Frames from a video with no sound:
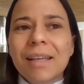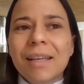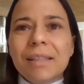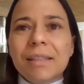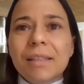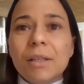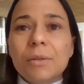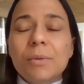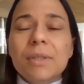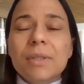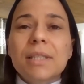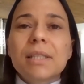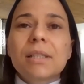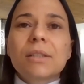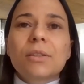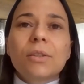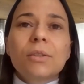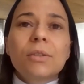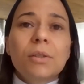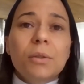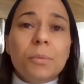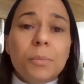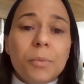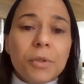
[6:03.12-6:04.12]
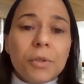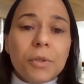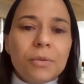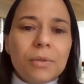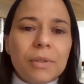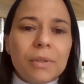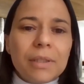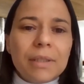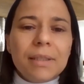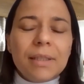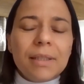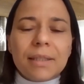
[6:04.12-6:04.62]
there was another
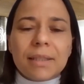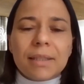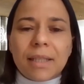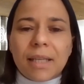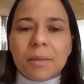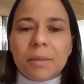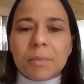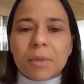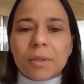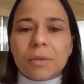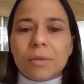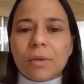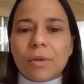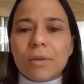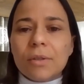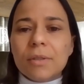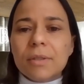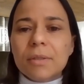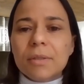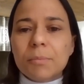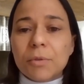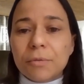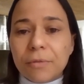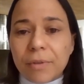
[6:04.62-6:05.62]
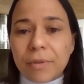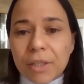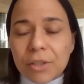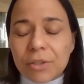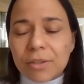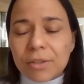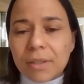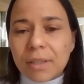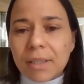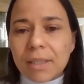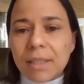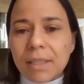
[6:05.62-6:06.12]
opportunity that came across
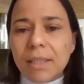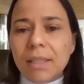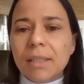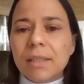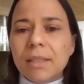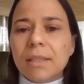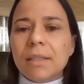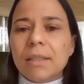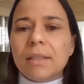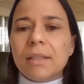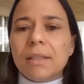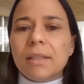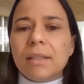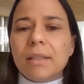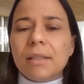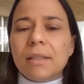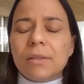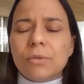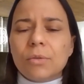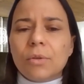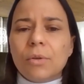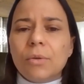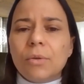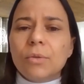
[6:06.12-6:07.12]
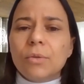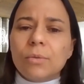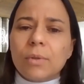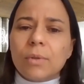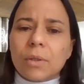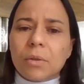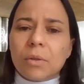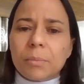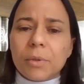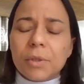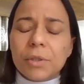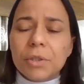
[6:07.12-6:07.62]
professionally to go to a
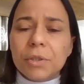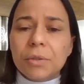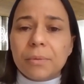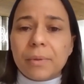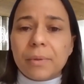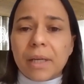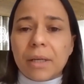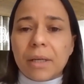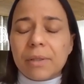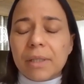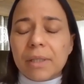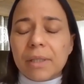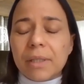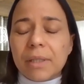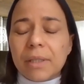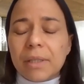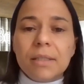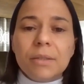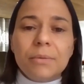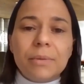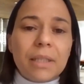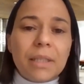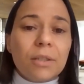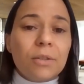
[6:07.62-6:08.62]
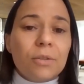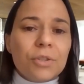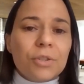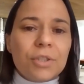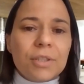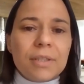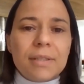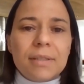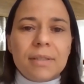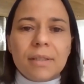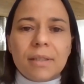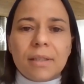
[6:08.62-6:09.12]
commercial area, still in the
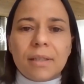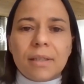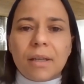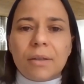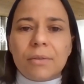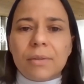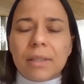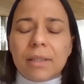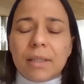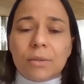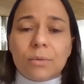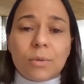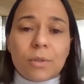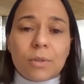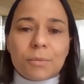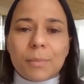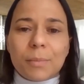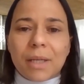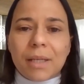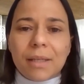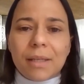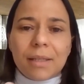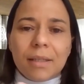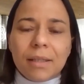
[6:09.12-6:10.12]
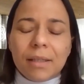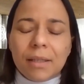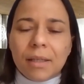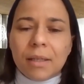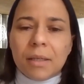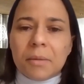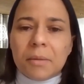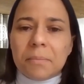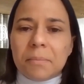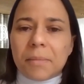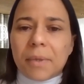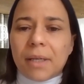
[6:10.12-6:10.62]
logistic area. That was my
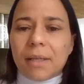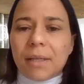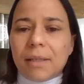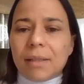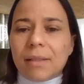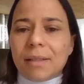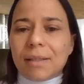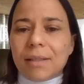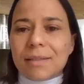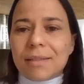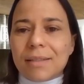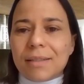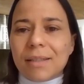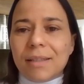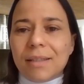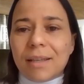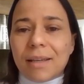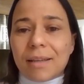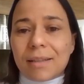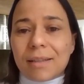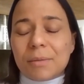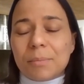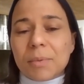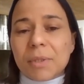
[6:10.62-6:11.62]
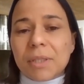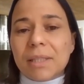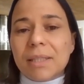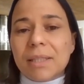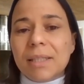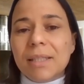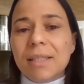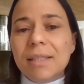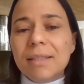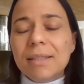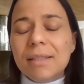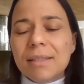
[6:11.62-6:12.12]
let's say,
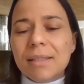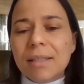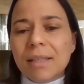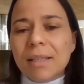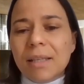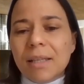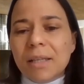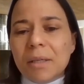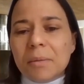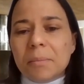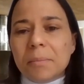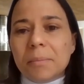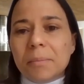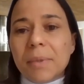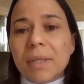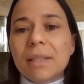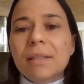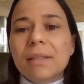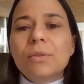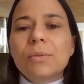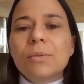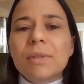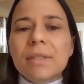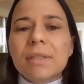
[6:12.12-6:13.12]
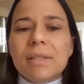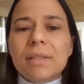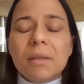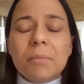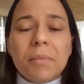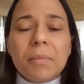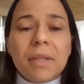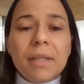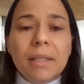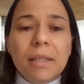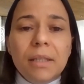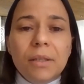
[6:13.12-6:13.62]
expertise, but doing
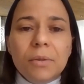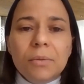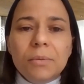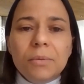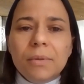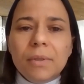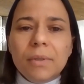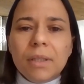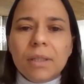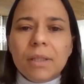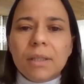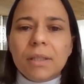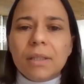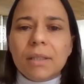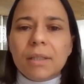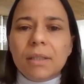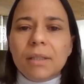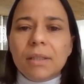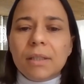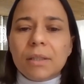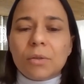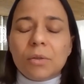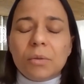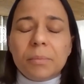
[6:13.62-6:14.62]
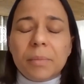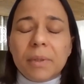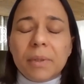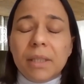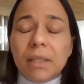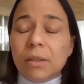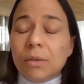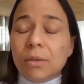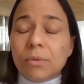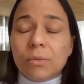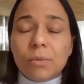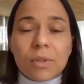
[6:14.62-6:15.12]
something new in the
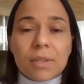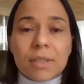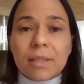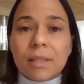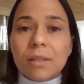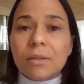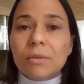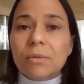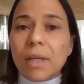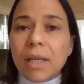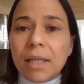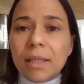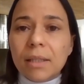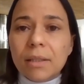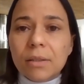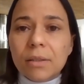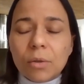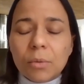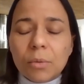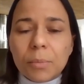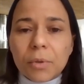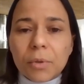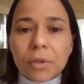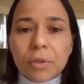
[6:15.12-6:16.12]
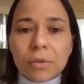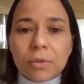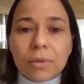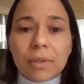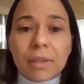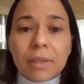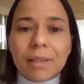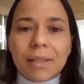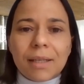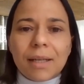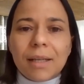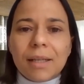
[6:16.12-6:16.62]
company. It was a great
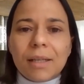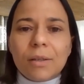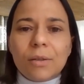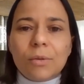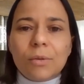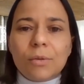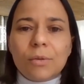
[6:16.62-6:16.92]
opportunity that